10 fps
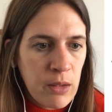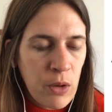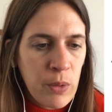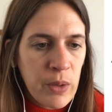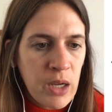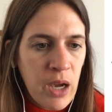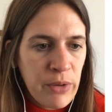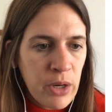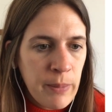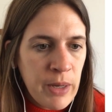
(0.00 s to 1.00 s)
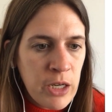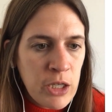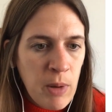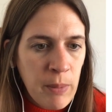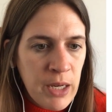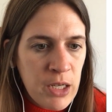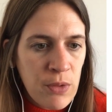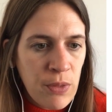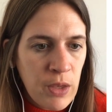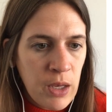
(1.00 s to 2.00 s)
logo and cover image,
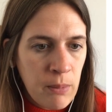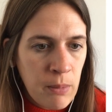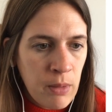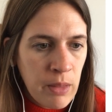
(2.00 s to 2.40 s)
publication theme,